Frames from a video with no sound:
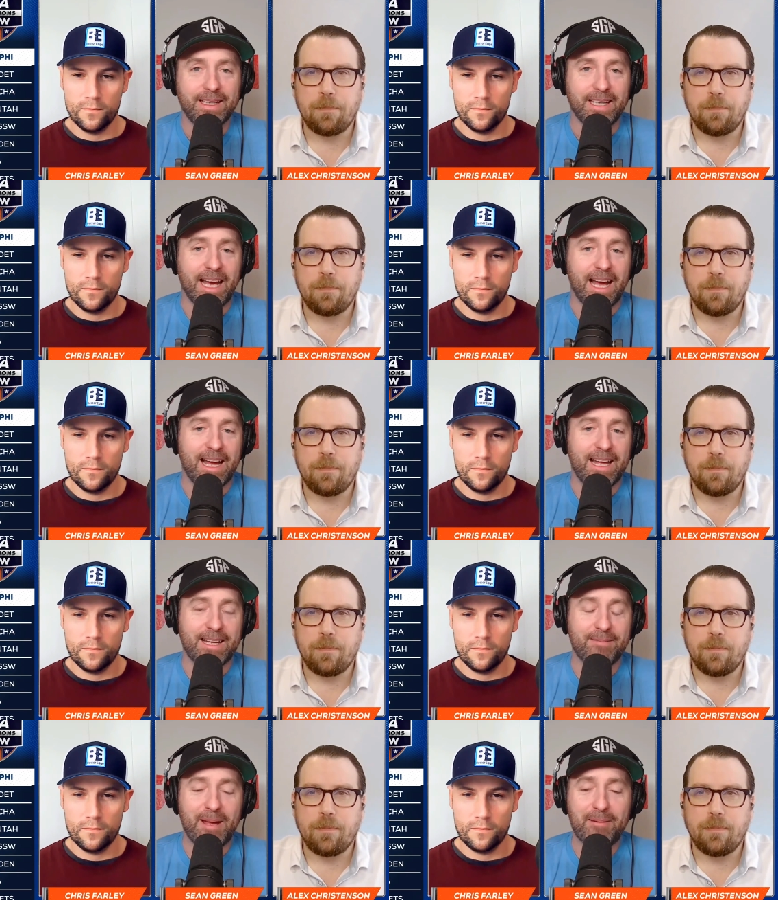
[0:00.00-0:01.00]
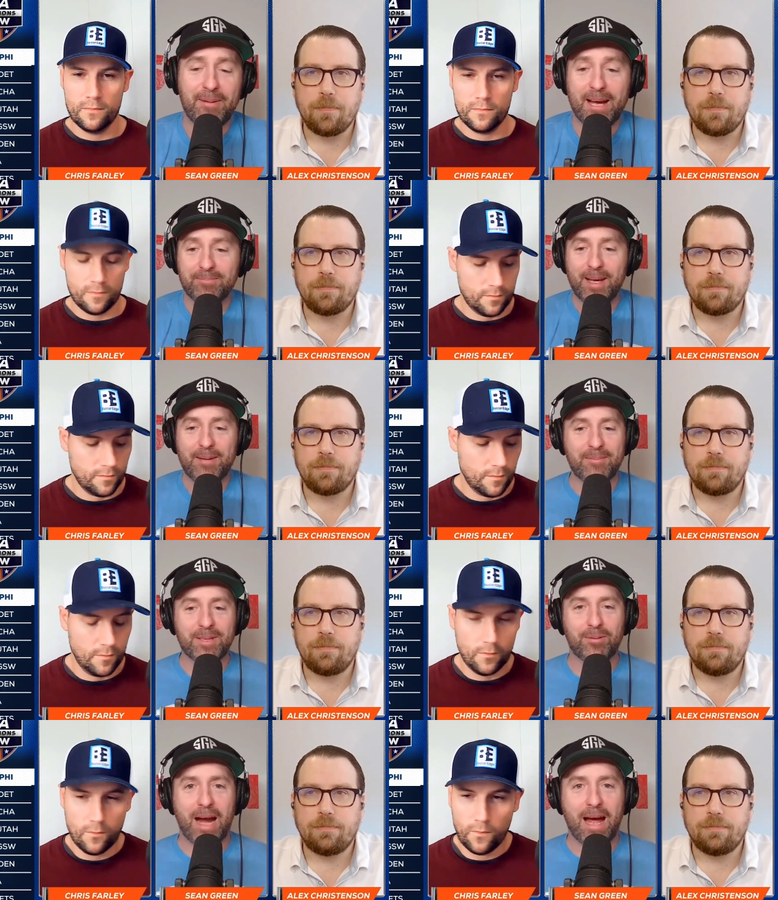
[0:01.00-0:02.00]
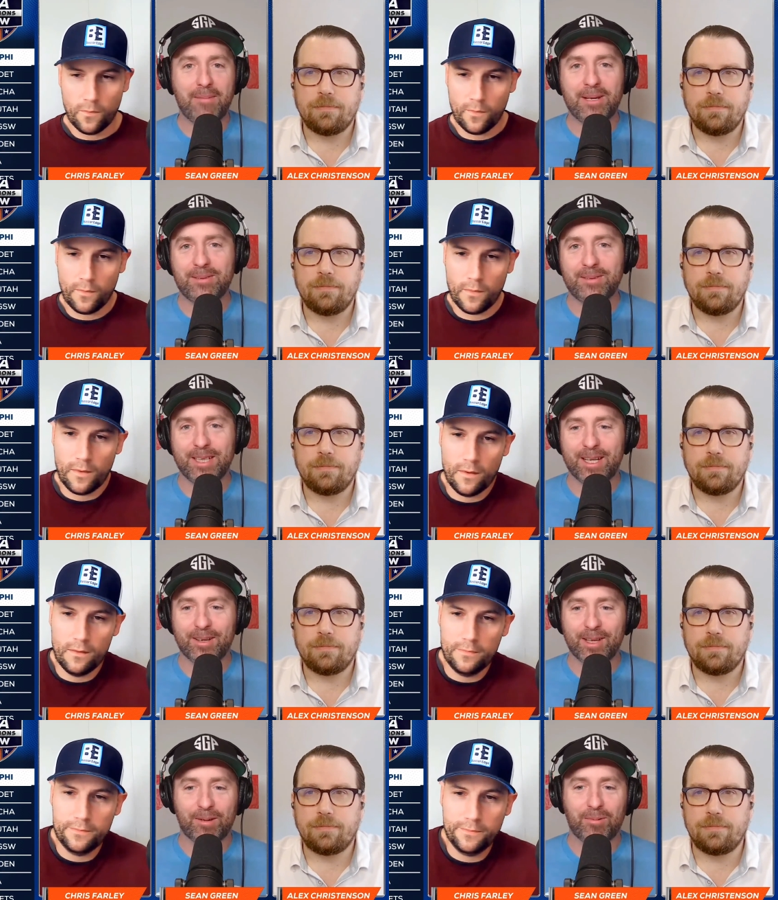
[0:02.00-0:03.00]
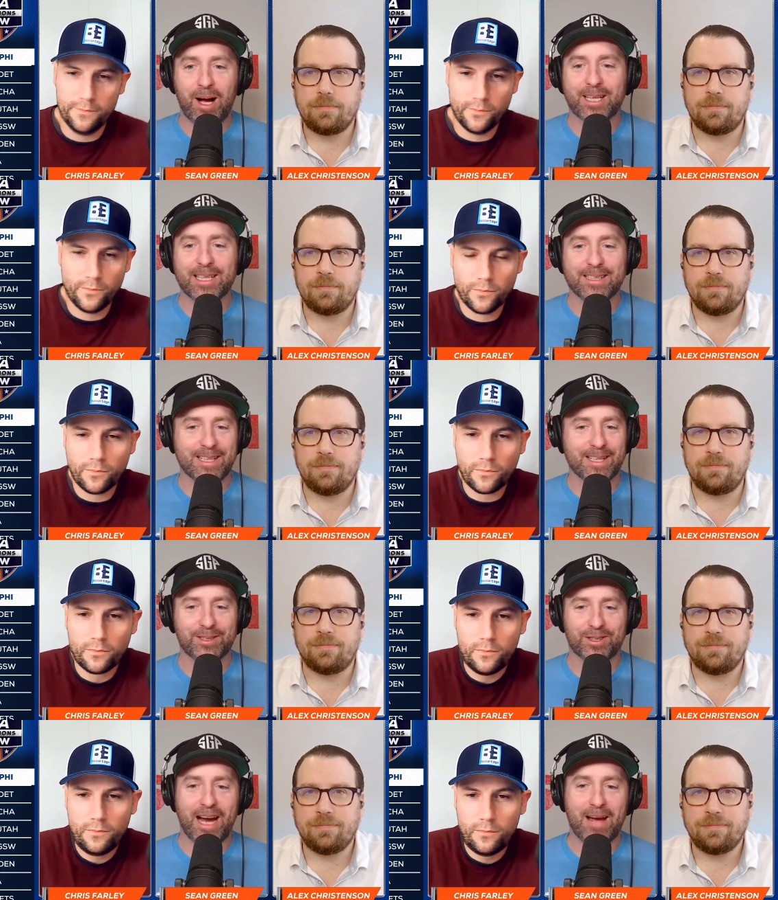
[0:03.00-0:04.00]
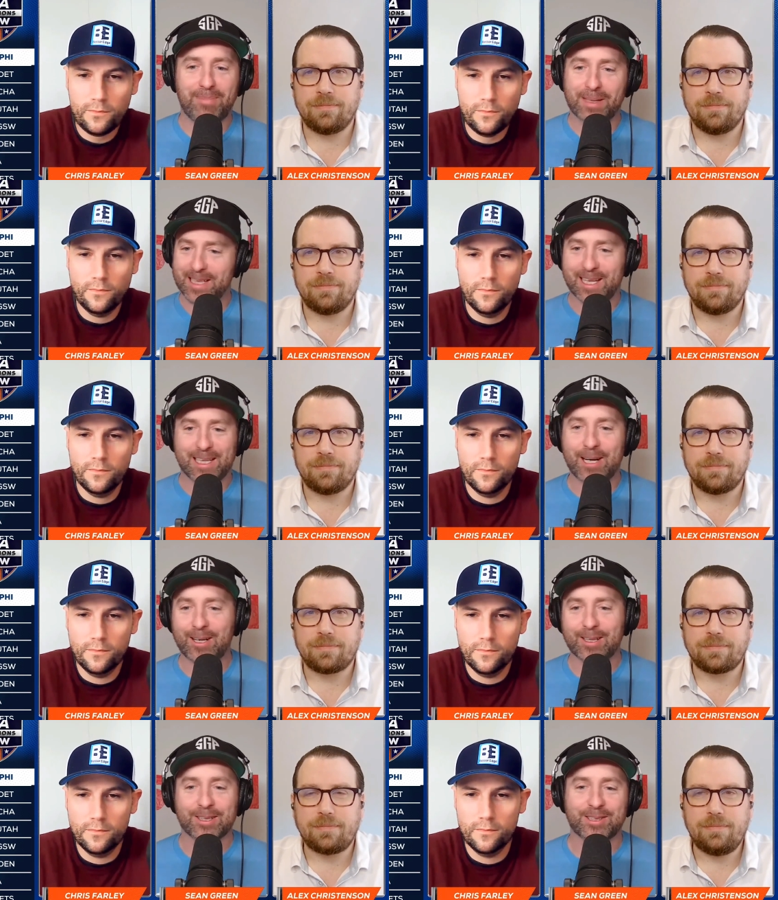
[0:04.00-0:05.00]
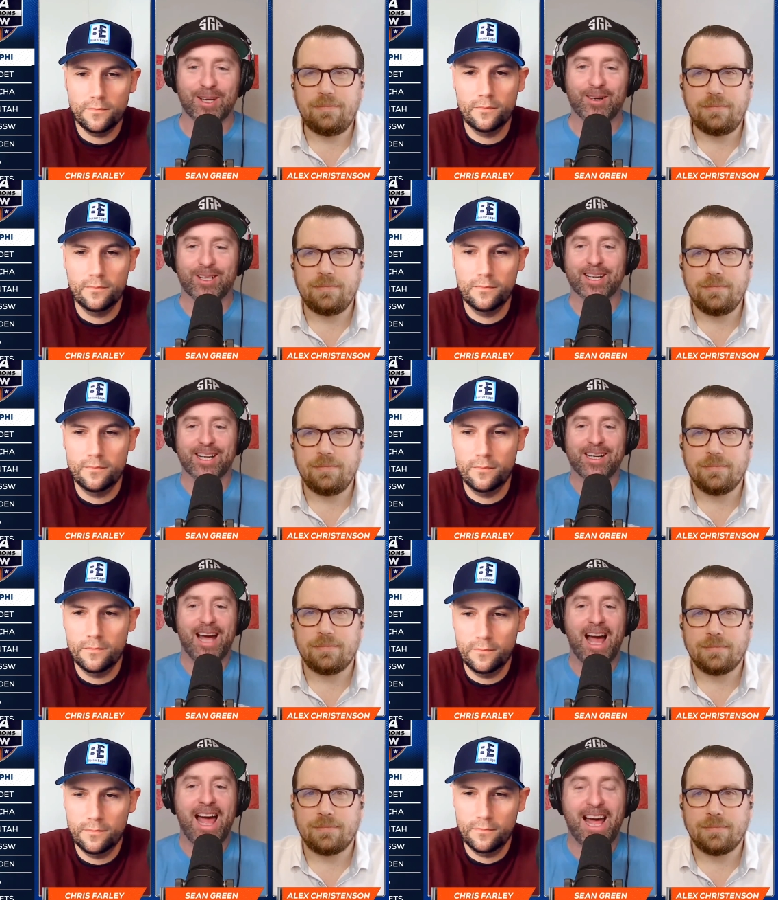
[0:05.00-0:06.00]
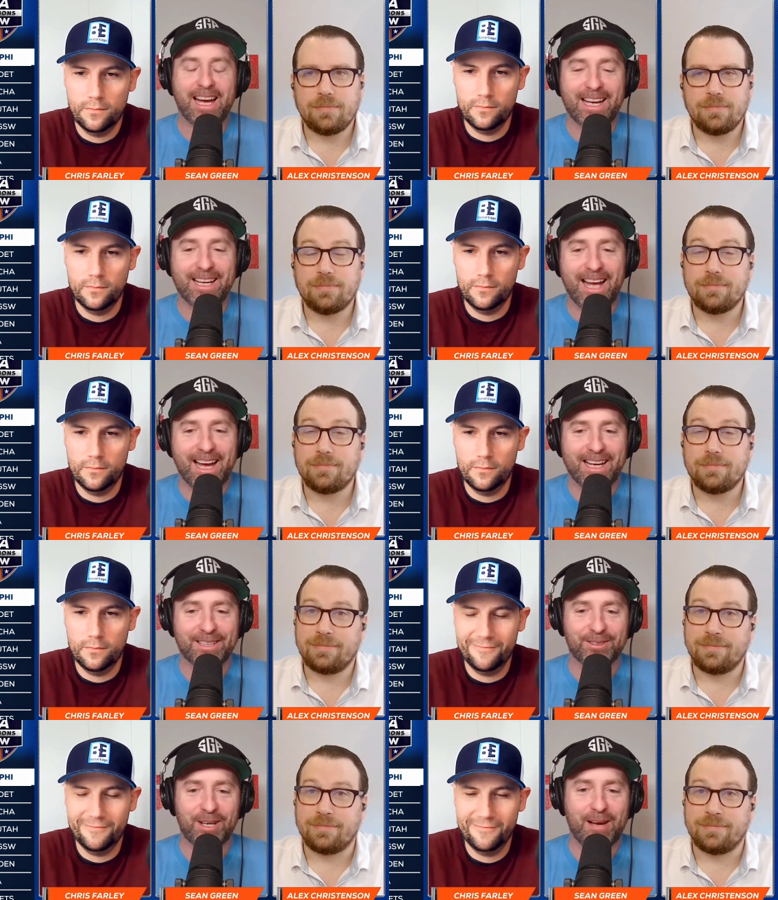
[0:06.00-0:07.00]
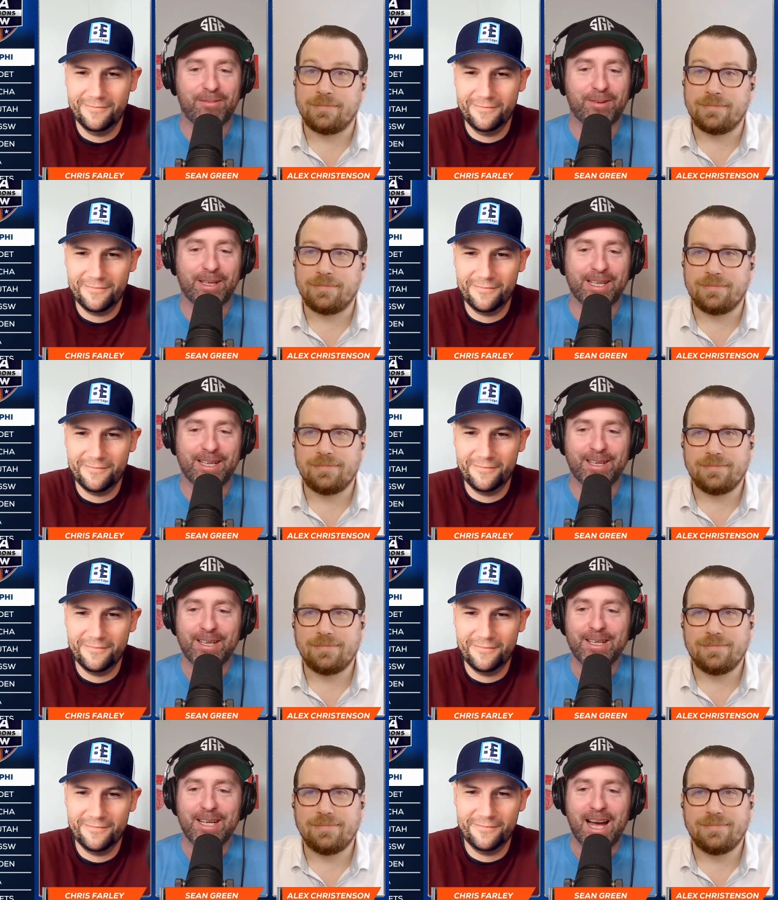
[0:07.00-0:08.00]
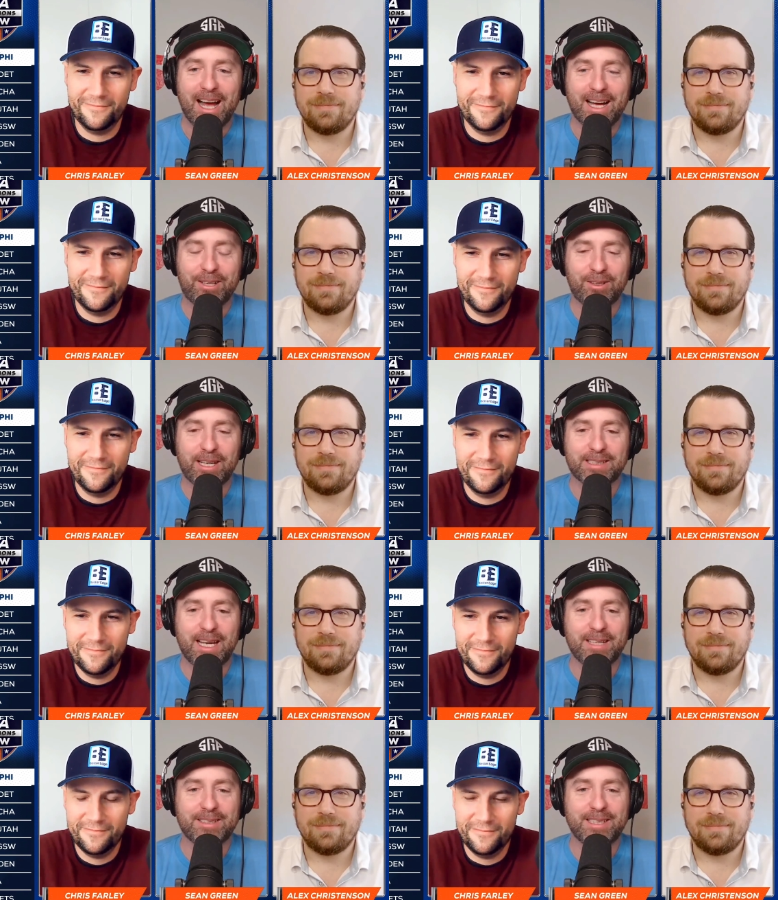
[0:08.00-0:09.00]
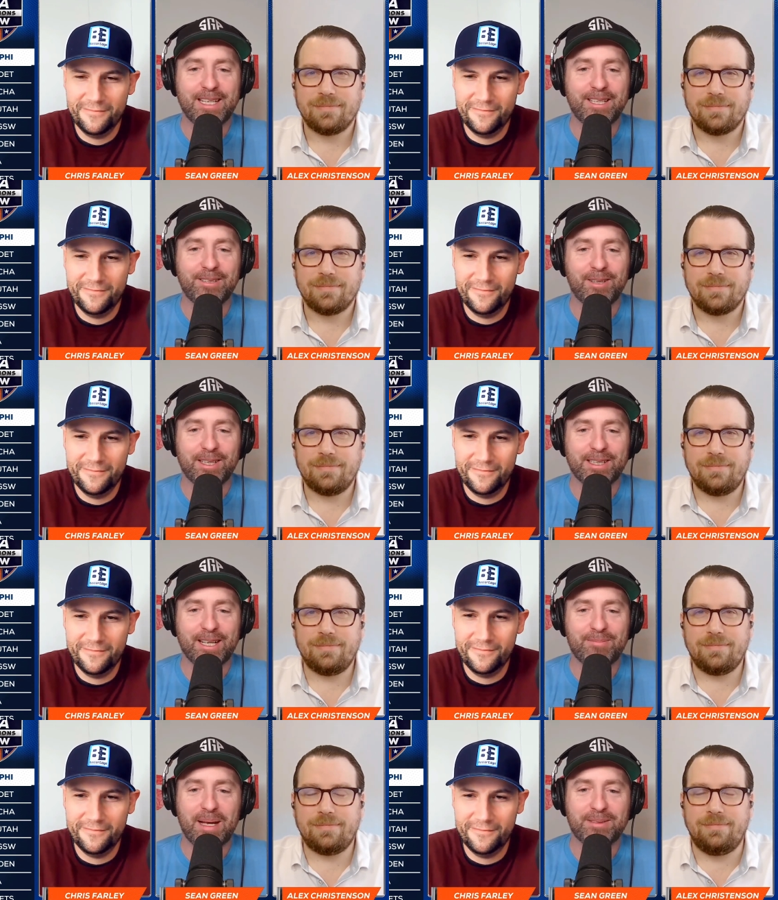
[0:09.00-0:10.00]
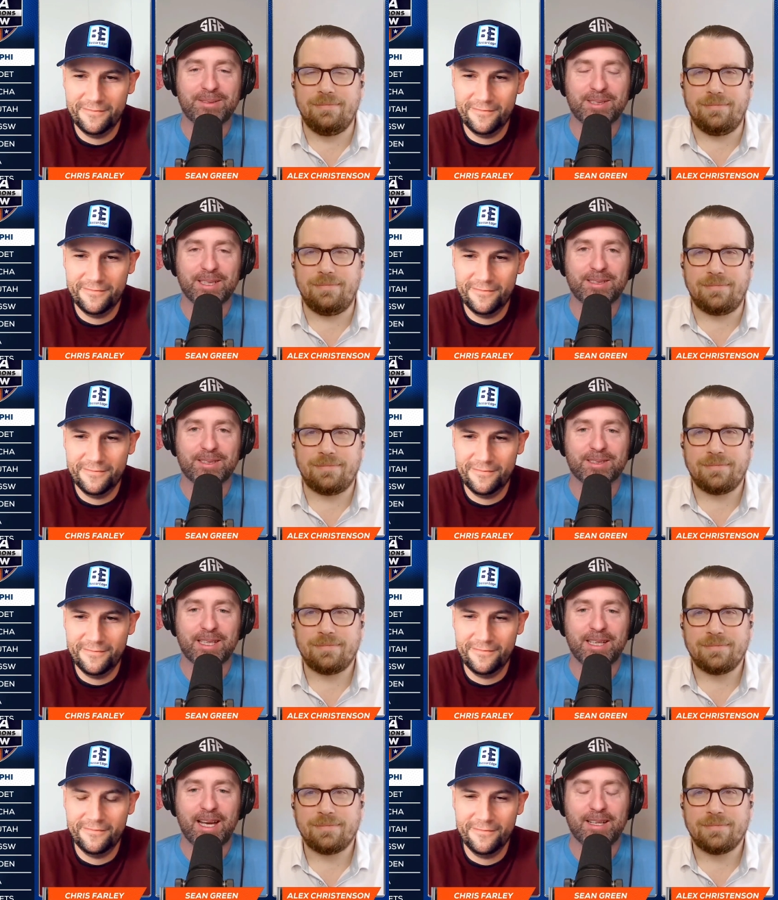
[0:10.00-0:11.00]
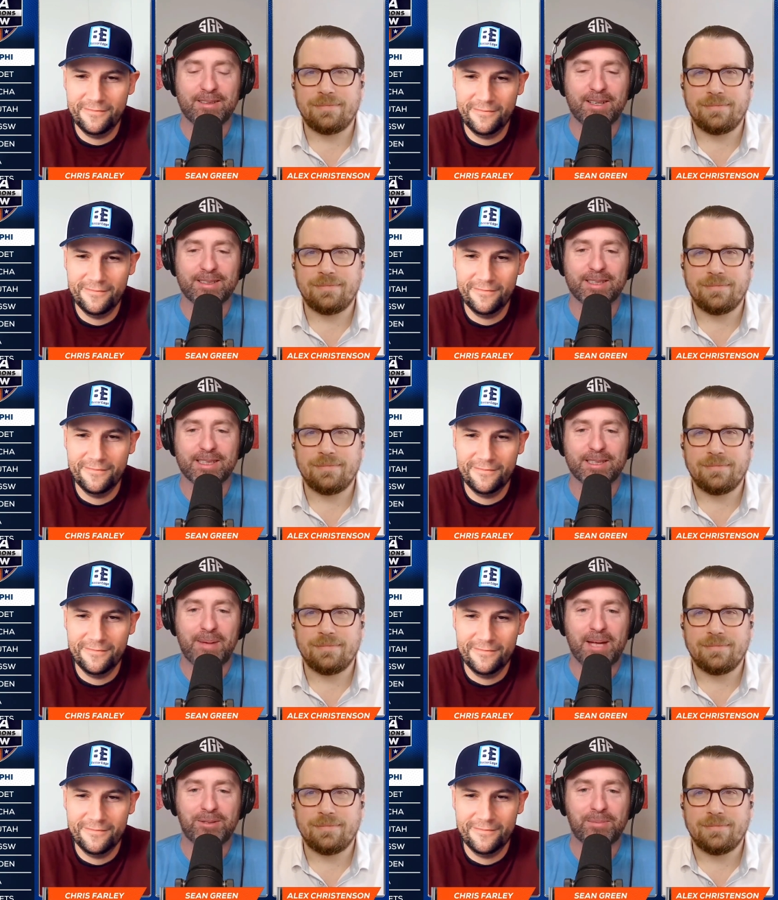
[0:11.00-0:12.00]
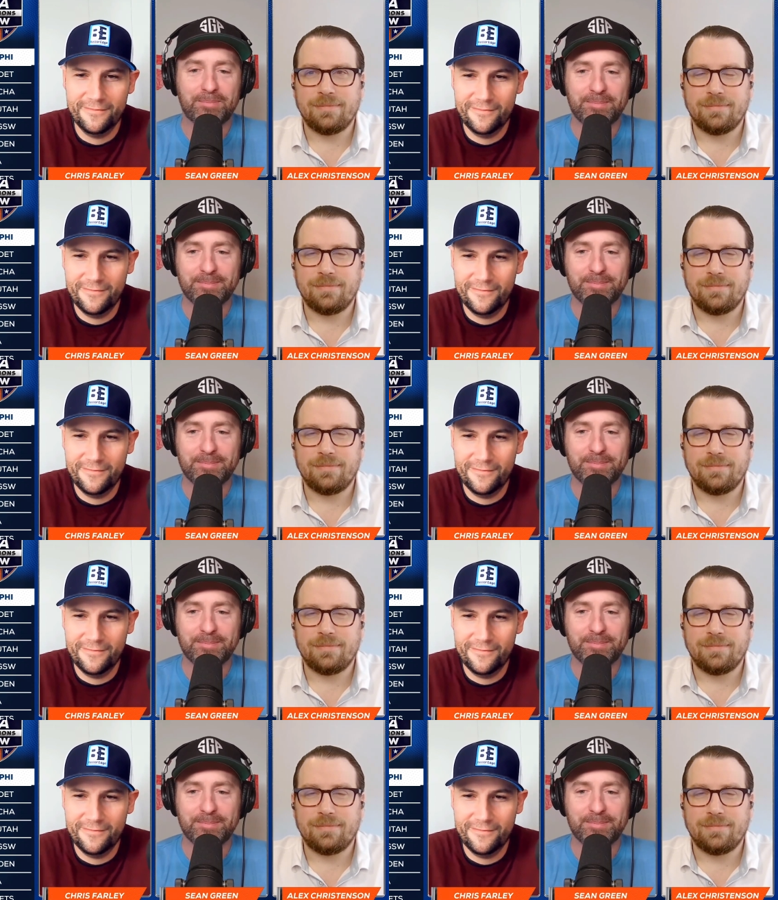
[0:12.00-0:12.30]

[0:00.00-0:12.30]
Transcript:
Speaker 1: Yeah, and maybe I'm maybe I'm the rabbit, you know, like walking into the trap, but that carrot looks so good. I, I gotta I gotta try for it here. Uh, Chris, how say you on uh, Pacers Sixers? Any any thoughts on this matchup?